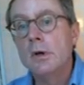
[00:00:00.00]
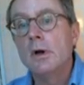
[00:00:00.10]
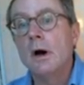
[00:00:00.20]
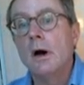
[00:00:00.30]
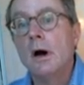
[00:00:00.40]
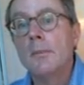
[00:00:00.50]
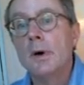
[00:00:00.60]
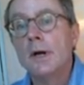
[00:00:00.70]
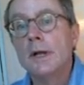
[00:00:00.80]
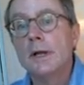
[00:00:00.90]

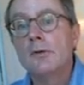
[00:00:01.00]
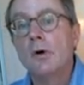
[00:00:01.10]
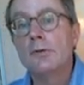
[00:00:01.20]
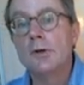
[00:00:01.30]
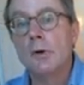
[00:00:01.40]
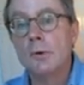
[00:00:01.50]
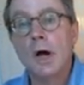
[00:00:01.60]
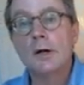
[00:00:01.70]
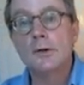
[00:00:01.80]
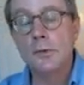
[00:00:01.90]
but is also
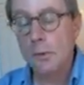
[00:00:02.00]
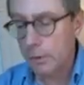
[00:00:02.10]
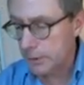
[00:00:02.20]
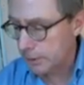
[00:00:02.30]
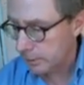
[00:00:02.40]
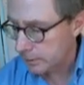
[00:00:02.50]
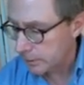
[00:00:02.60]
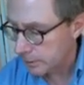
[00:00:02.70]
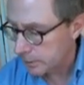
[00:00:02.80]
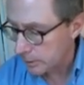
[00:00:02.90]
not too hard
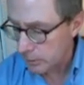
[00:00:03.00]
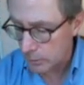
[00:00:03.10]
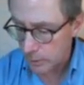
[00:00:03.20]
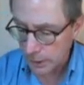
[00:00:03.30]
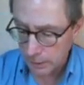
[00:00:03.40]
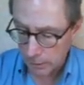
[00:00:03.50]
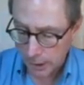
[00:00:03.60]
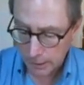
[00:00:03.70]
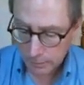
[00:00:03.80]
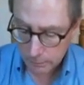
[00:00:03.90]
to do in your head.